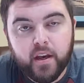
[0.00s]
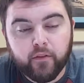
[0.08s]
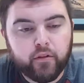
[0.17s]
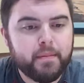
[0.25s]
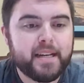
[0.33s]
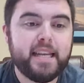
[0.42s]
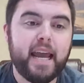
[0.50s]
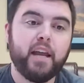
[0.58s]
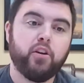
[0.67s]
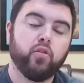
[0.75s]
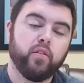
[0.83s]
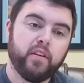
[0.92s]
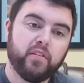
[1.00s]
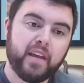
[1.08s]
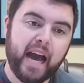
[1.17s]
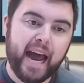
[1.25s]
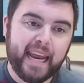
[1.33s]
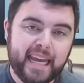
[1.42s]
From a Daniel, this
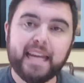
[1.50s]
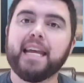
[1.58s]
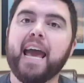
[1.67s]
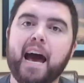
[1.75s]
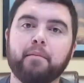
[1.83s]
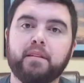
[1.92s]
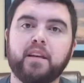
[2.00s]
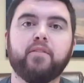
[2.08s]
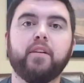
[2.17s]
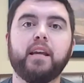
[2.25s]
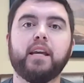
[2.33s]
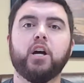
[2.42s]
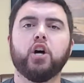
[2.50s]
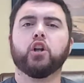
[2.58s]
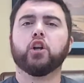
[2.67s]
guy in captivity,